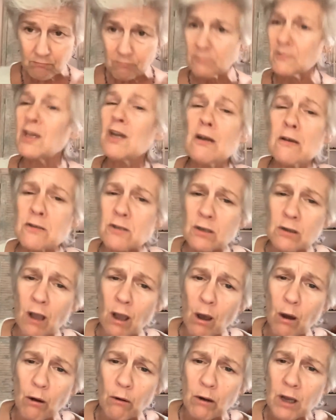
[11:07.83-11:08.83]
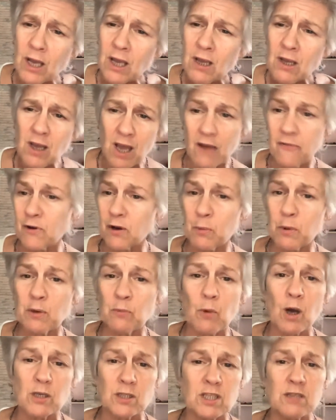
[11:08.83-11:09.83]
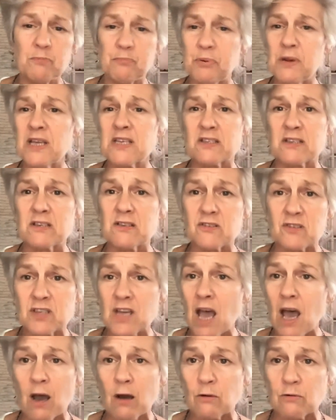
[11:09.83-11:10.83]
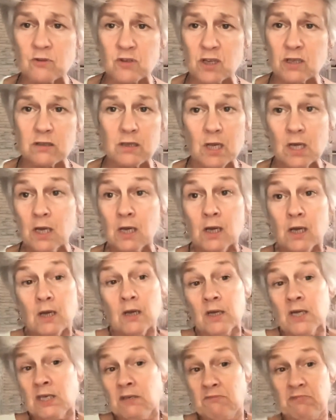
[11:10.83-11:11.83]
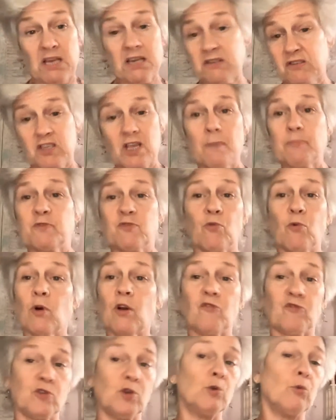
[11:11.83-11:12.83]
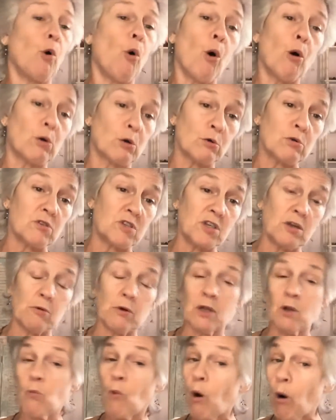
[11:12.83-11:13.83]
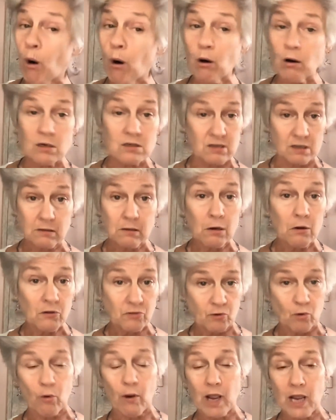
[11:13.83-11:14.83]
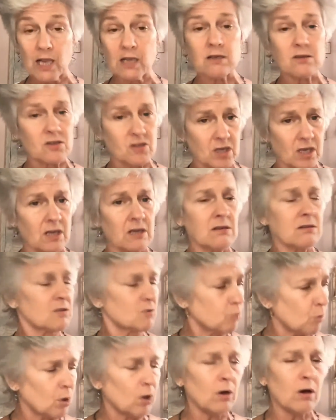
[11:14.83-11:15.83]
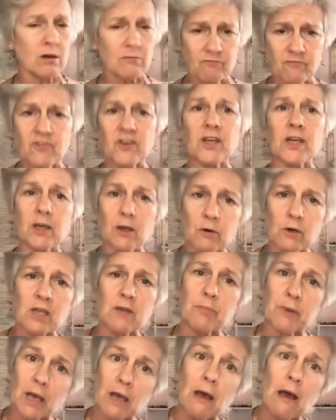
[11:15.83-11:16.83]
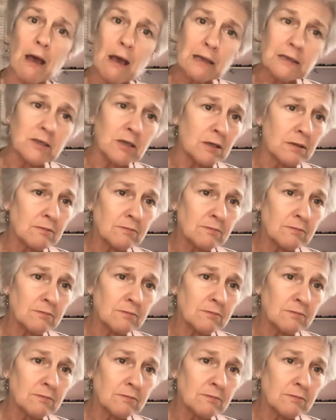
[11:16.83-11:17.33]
Years ago, everyone wanted pleasant sounds, and except for a few orders during wars and earthquakes, things were very bad.